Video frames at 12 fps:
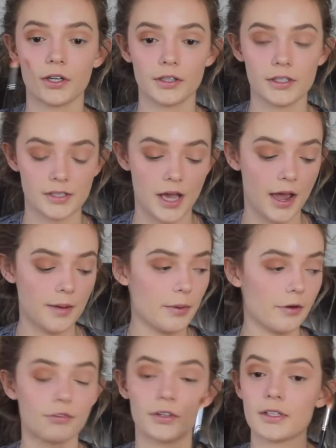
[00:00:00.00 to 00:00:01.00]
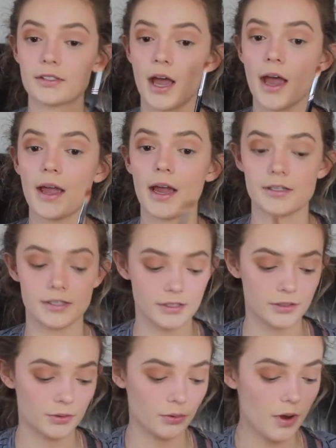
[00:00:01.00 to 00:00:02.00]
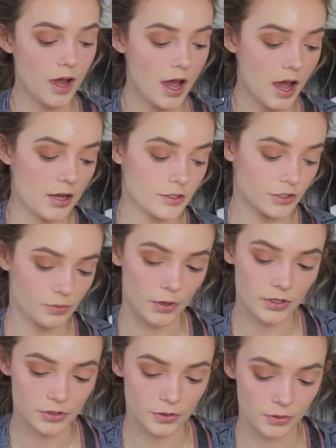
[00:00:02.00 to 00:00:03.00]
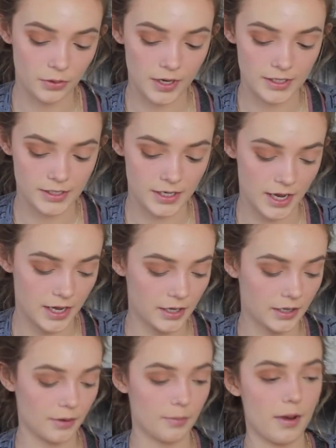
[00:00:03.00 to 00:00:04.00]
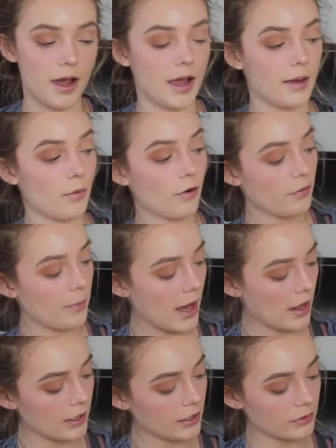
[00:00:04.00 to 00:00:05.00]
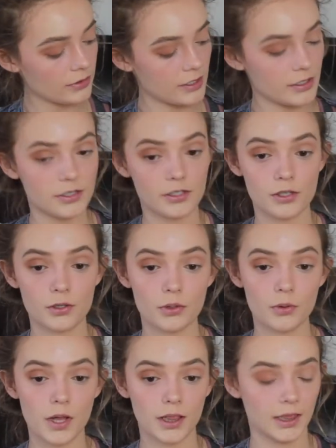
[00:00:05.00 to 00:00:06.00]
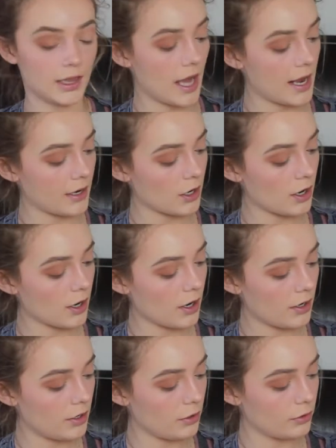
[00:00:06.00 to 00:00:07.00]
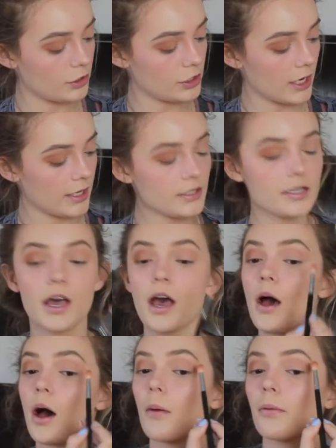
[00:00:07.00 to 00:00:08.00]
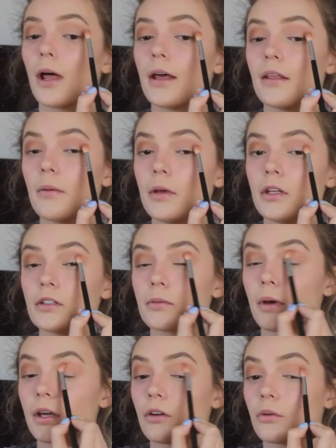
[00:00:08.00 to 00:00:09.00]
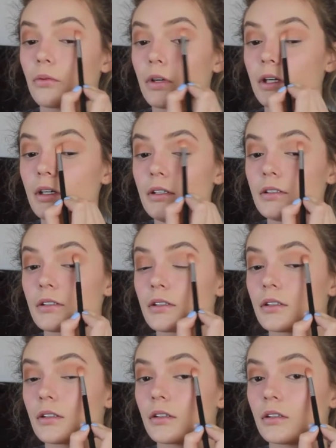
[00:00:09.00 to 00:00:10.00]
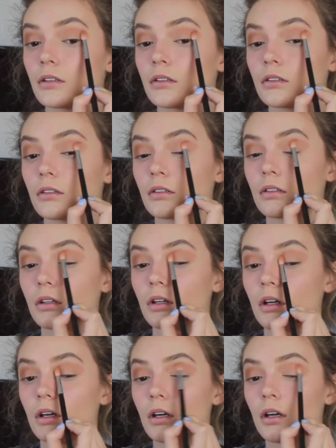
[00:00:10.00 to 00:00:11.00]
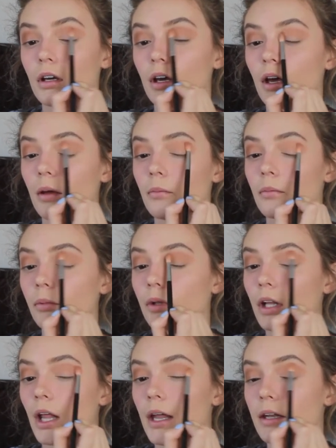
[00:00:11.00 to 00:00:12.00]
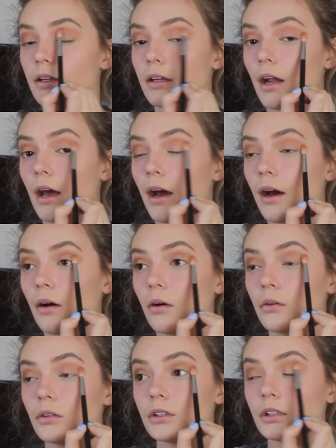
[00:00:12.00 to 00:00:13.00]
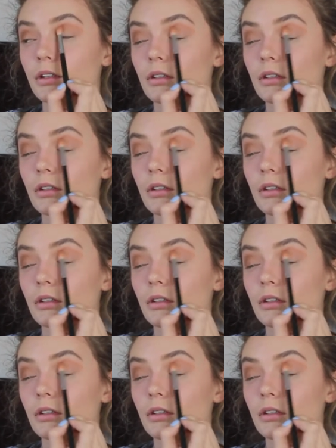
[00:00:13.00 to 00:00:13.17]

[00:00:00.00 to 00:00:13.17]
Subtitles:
on this eye, but for this eye I do just want to take my Morphe palette, use these two lighter nude shades, apply them into my crease, and blend it out.